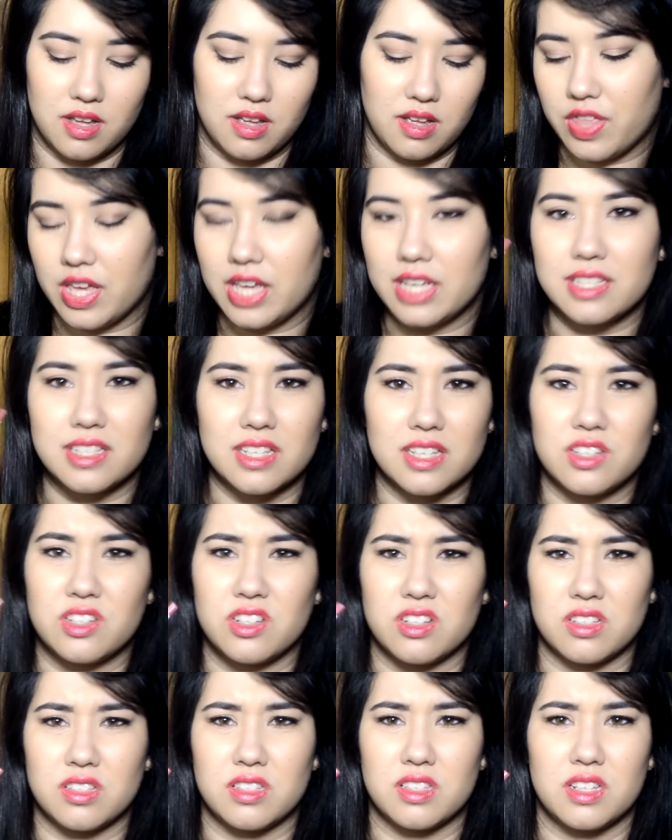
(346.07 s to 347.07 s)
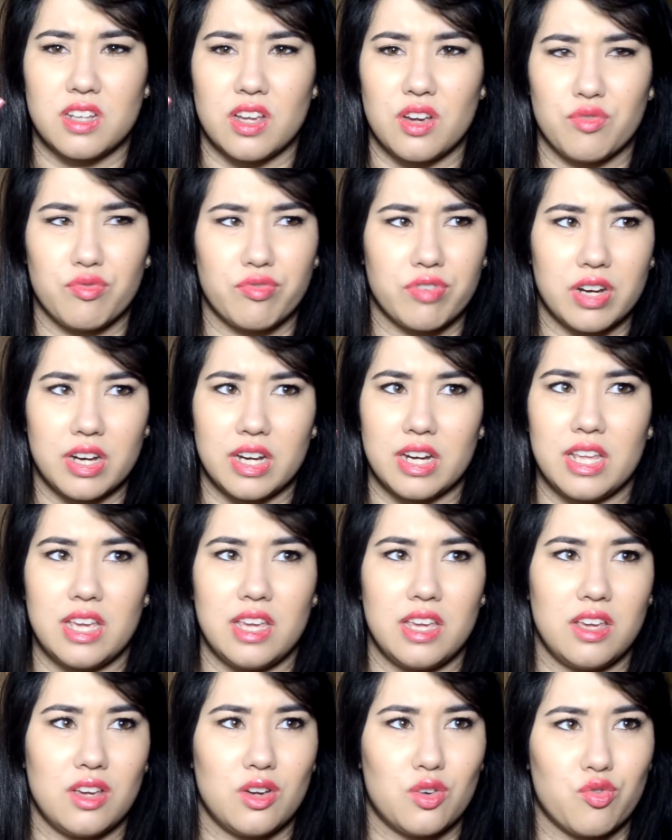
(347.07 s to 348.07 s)
This is just a
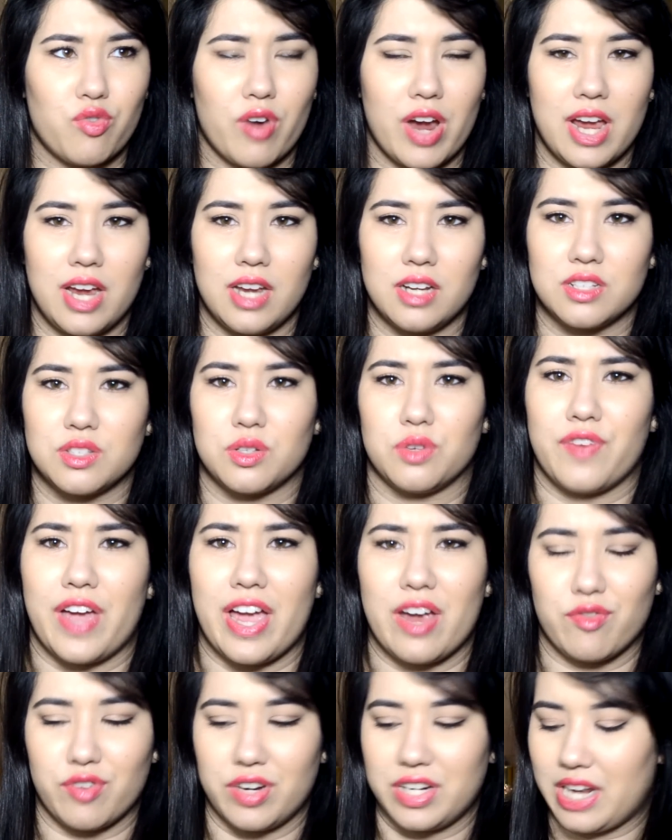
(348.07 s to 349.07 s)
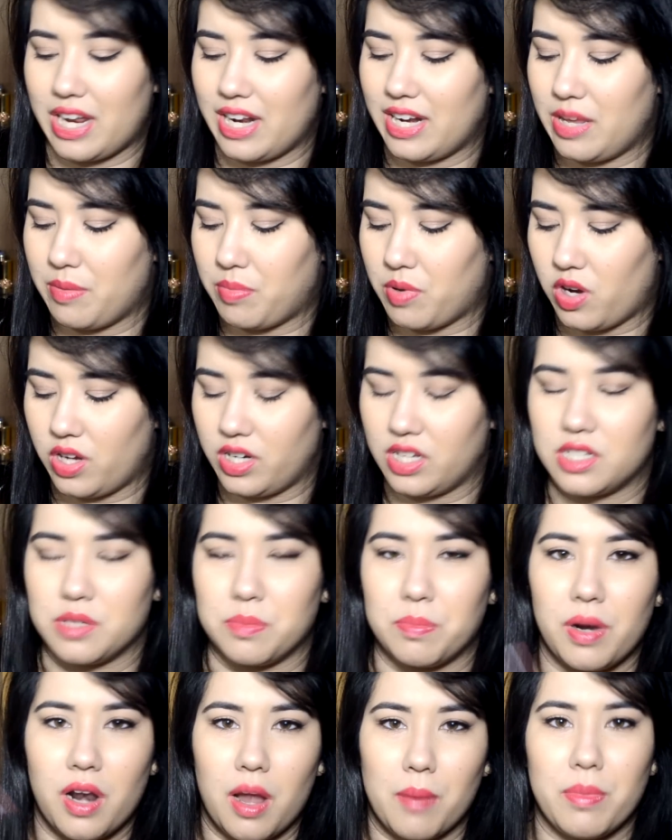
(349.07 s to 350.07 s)
really great sort of everyday lip liner to
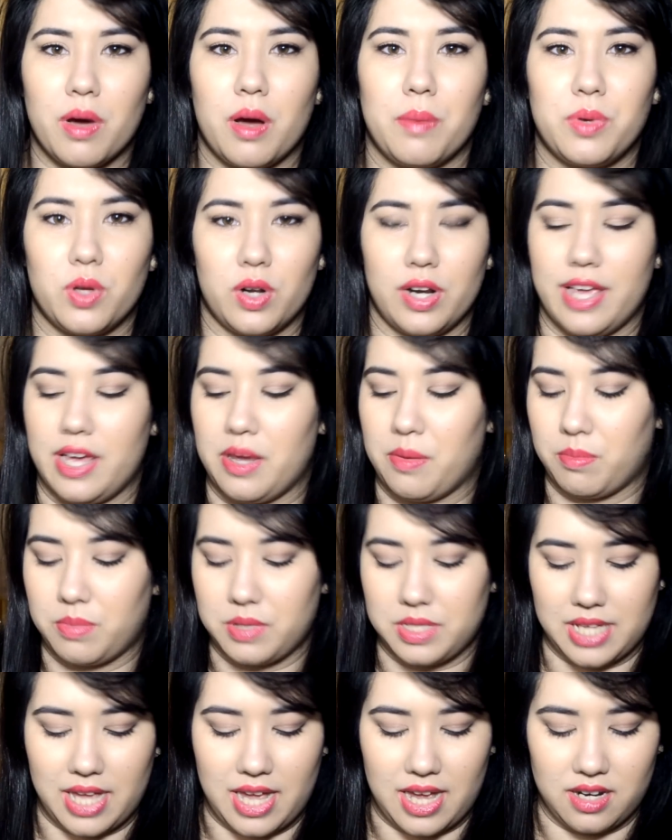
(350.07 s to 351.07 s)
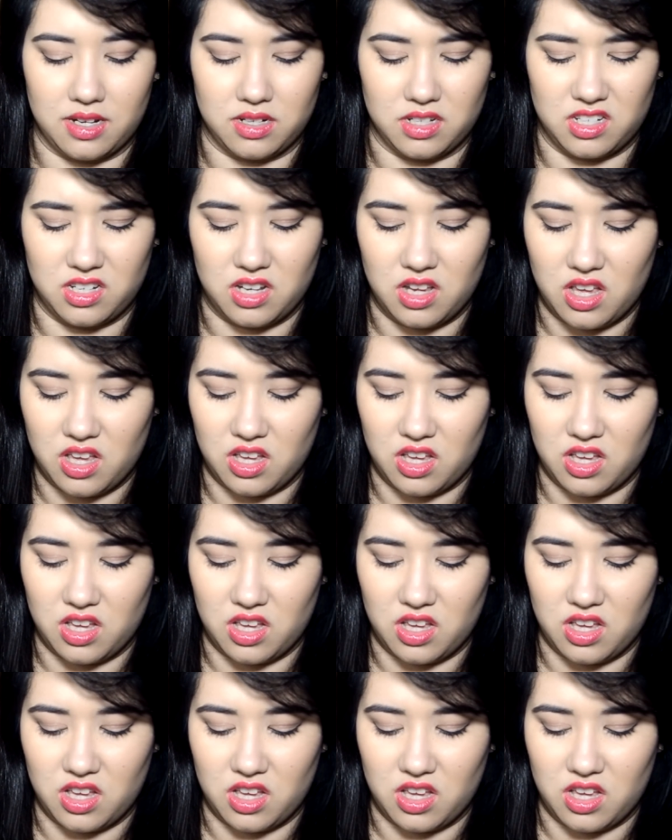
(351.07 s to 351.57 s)
plump up your lips, and